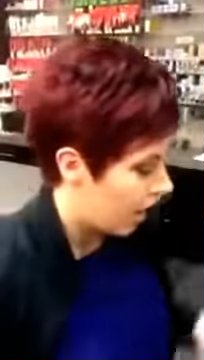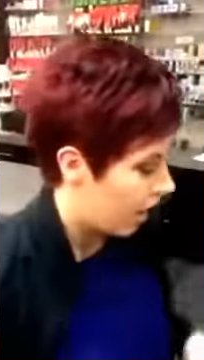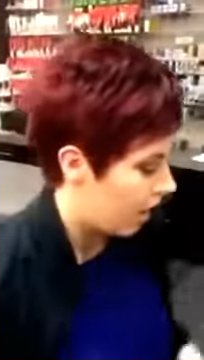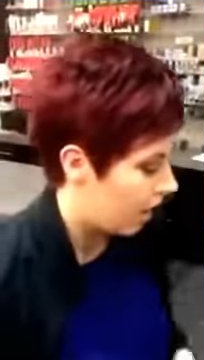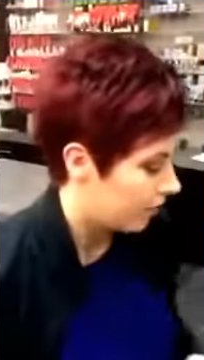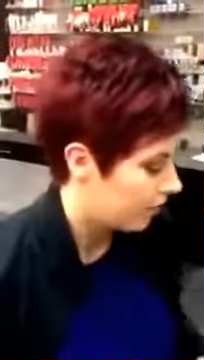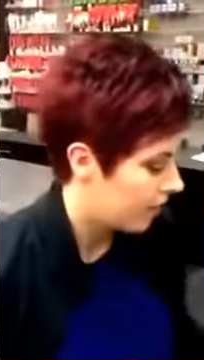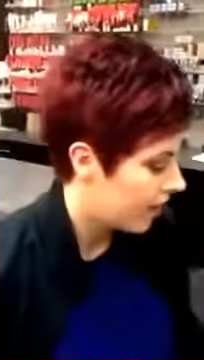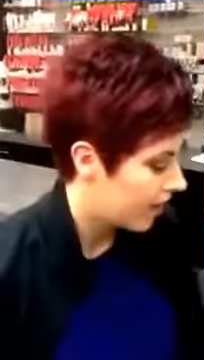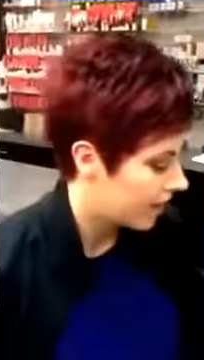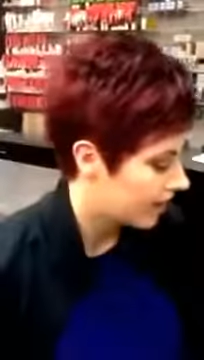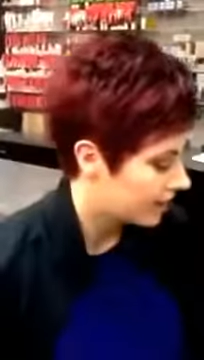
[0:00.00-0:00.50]

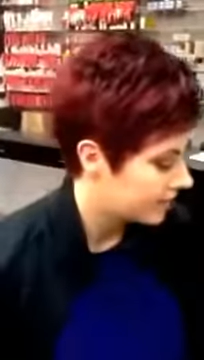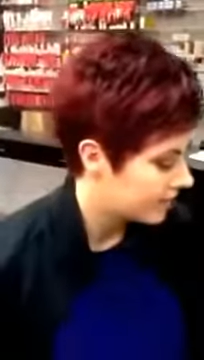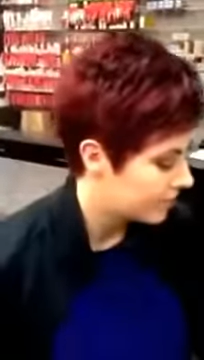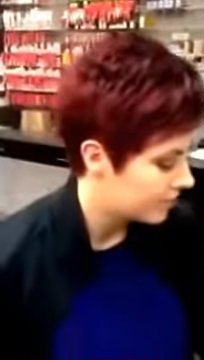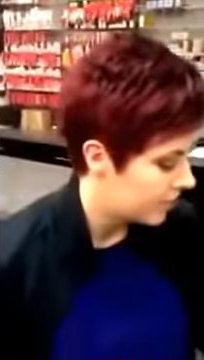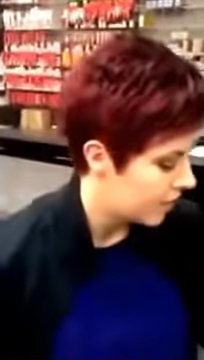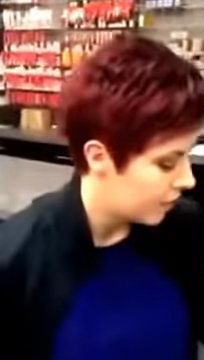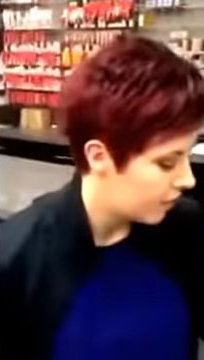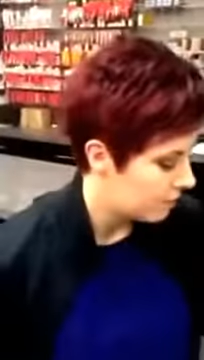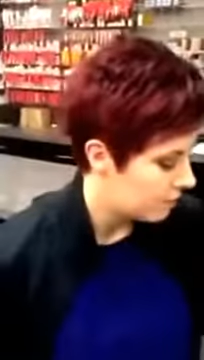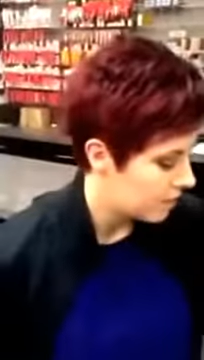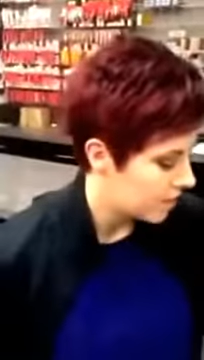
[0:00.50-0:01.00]
Alright, so
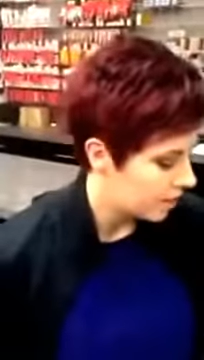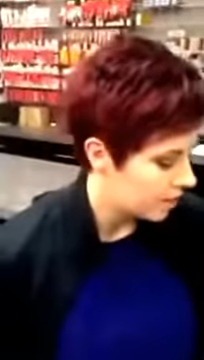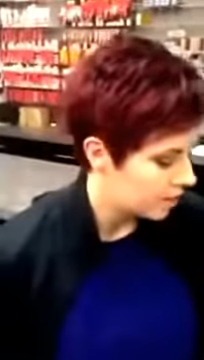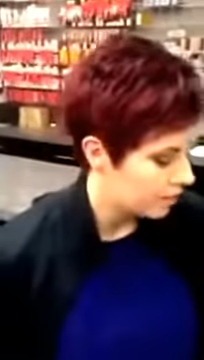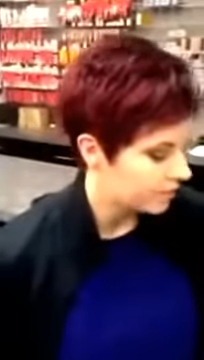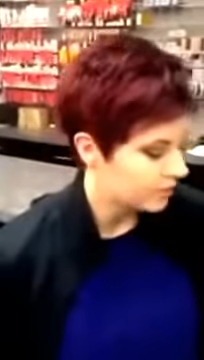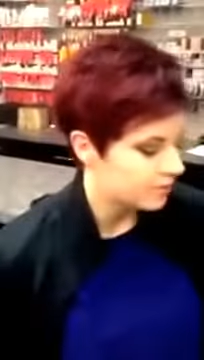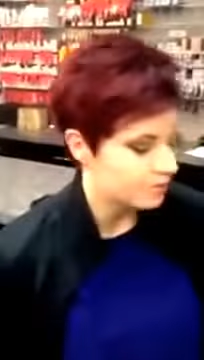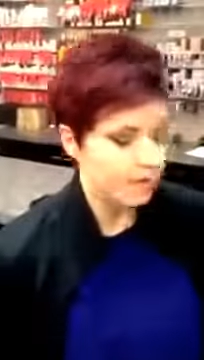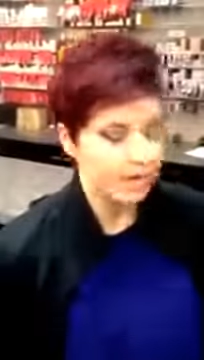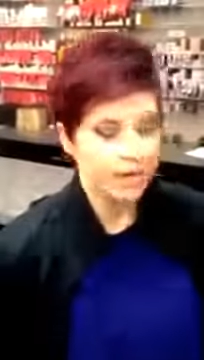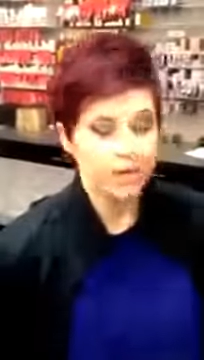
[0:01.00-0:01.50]
now I'm going to
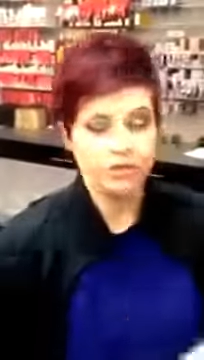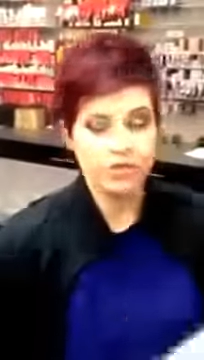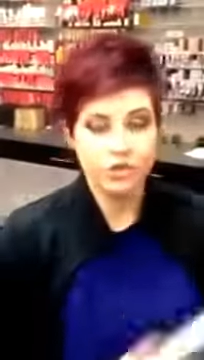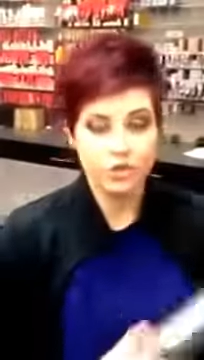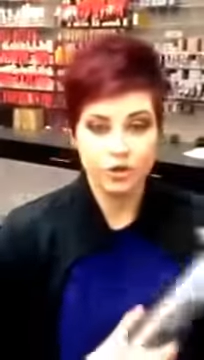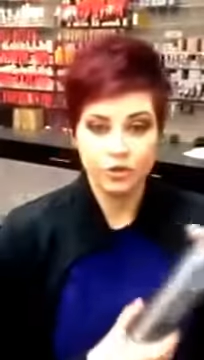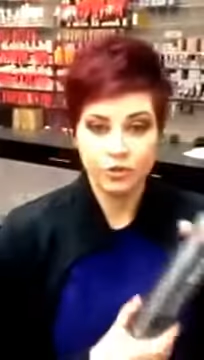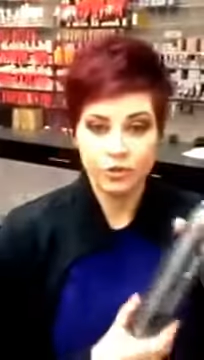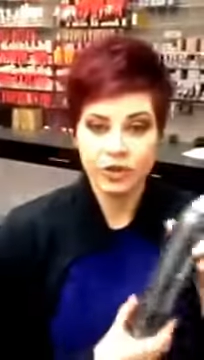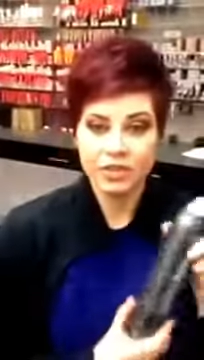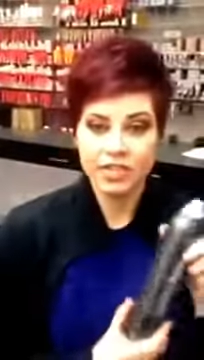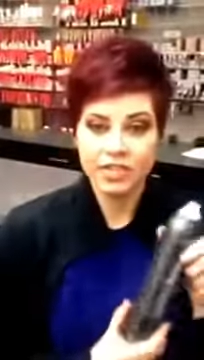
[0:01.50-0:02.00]
use my
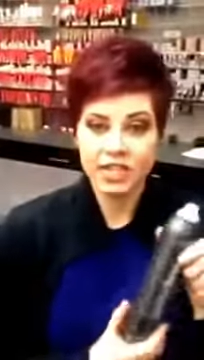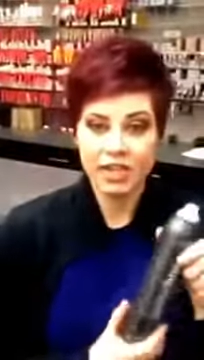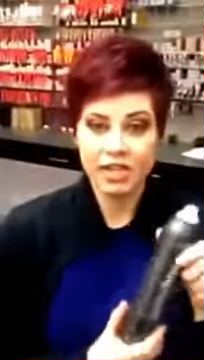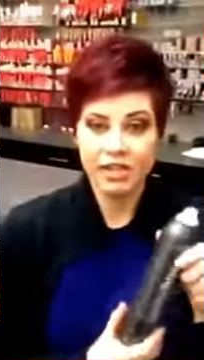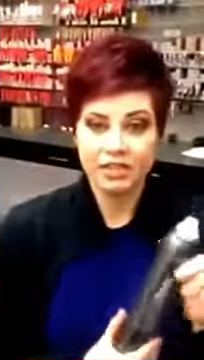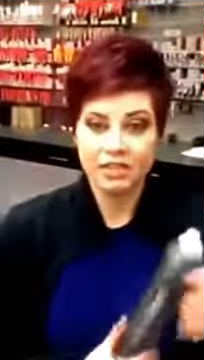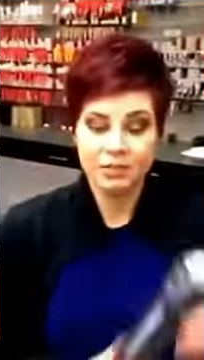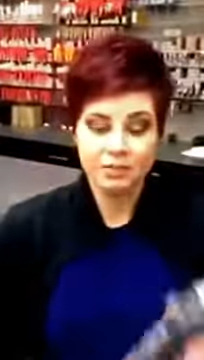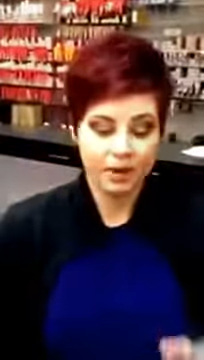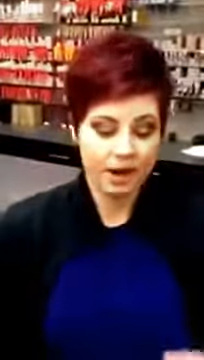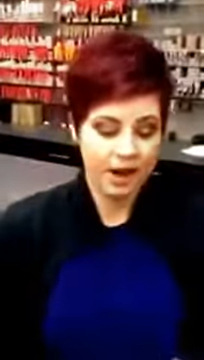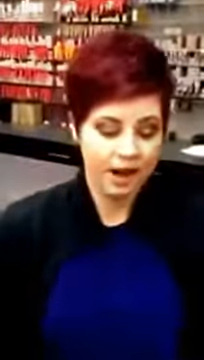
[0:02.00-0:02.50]
Control Force
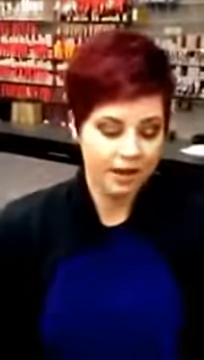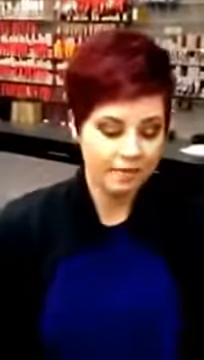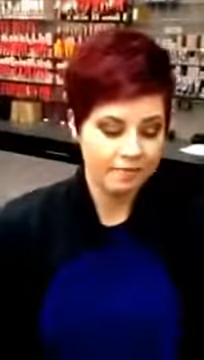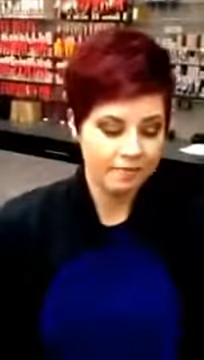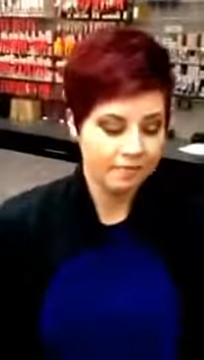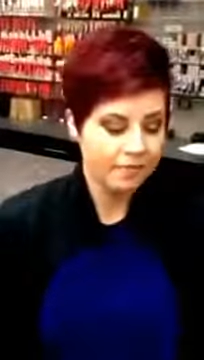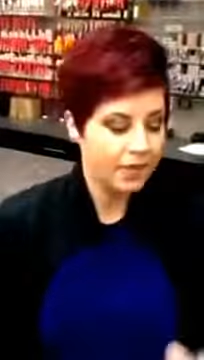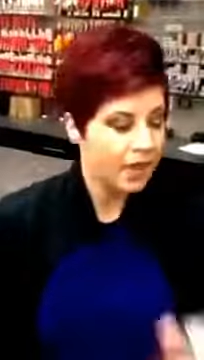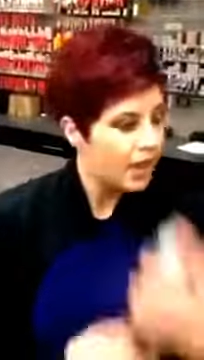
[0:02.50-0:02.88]
hairspray,